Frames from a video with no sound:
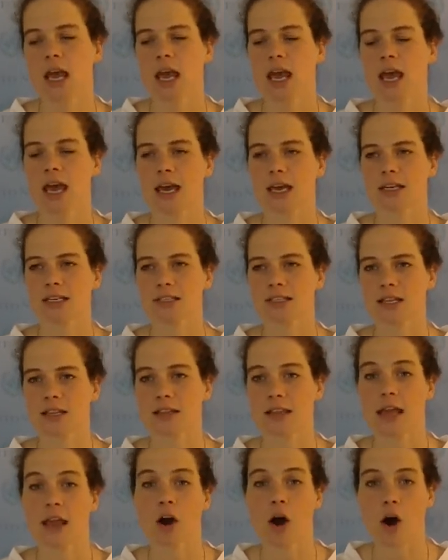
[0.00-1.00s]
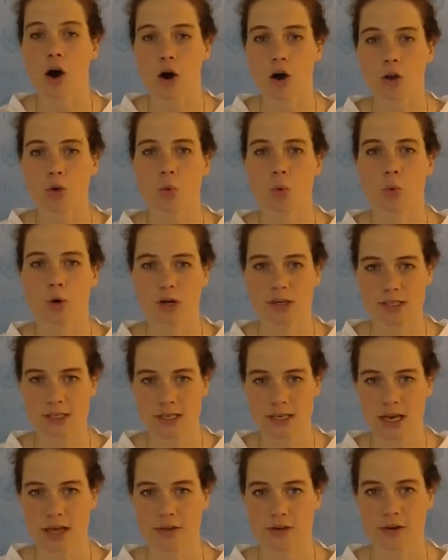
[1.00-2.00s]
and they all work
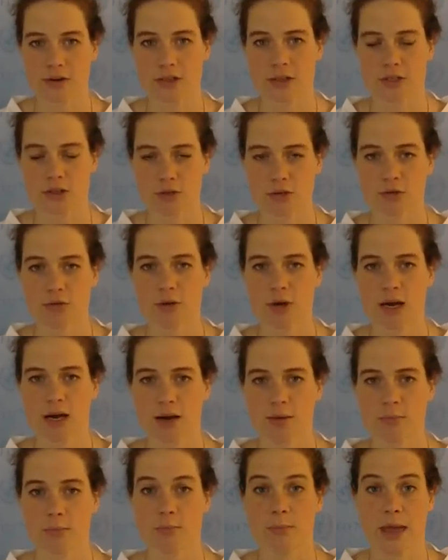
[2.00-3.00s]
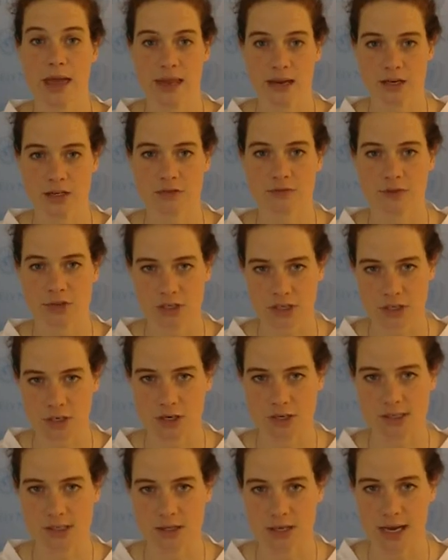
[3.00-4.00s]
together to um, manage fish
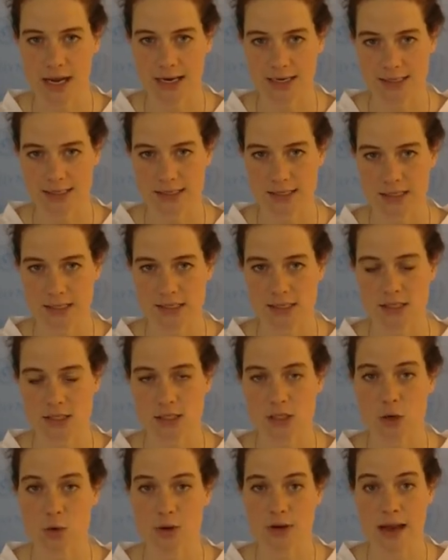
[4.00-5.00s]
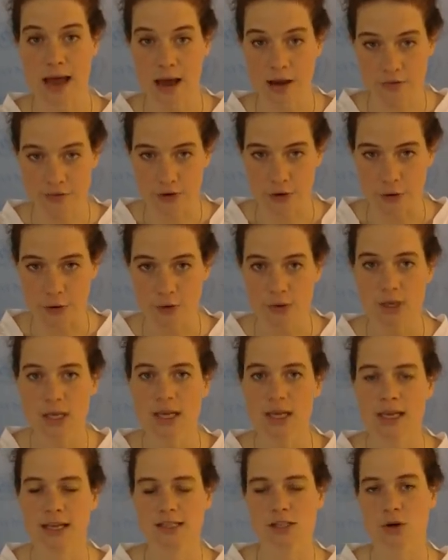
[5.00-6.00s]
stocks on the high seas. And so NAFO
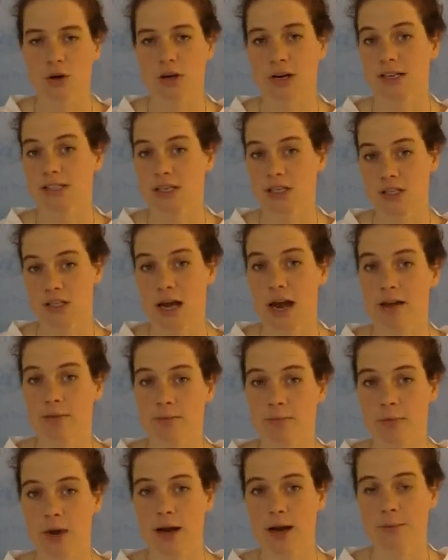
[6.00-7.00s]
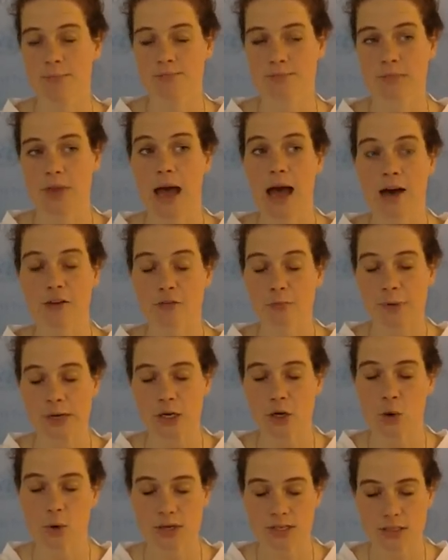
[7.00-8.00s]
is the organization I um, have
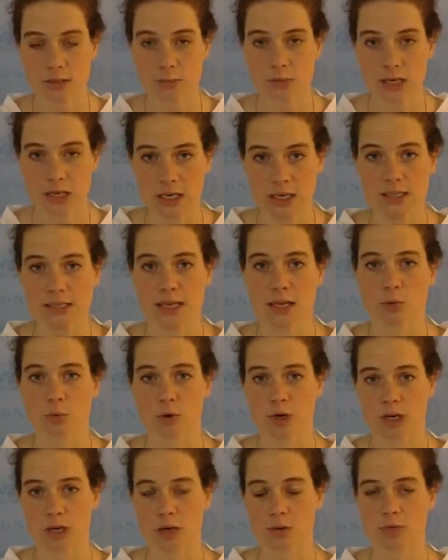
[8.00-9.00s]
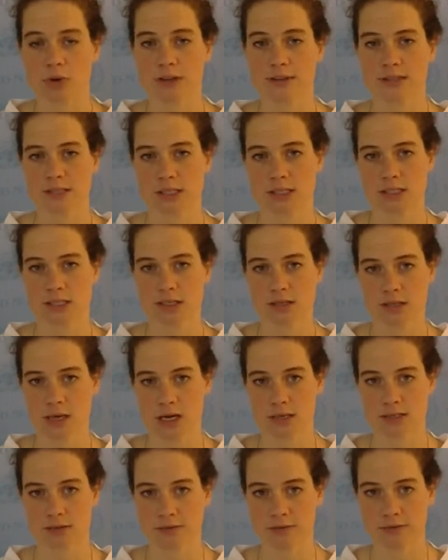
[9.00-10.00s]
been going to meetings and working with since two
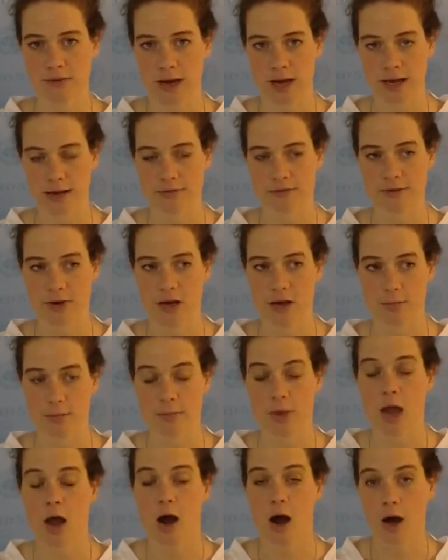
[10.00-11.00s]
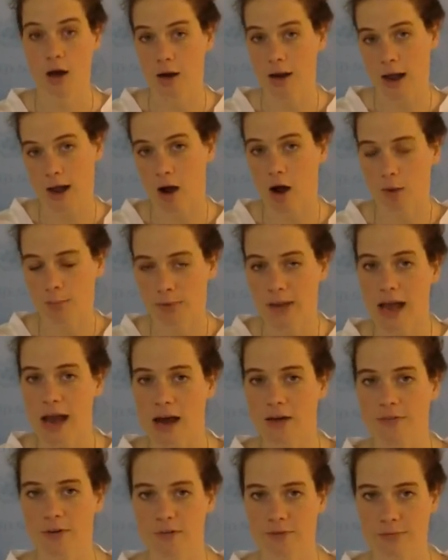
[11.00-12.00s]
thousand five um, on, on
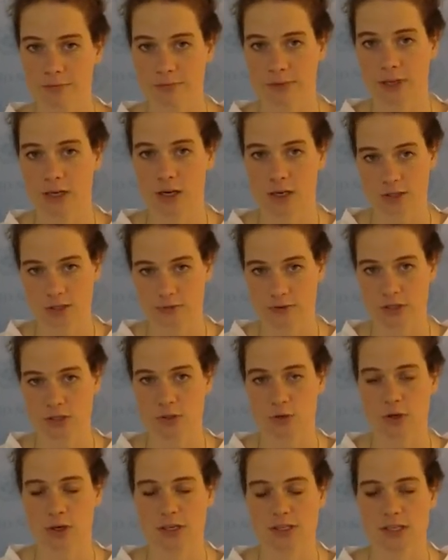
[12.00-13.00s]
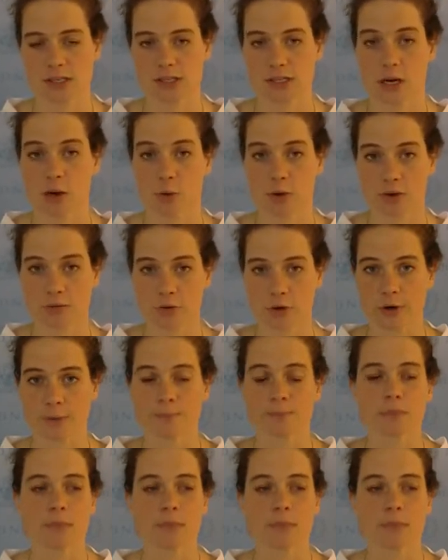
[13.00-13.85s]
behalf of the conservation organization I work for.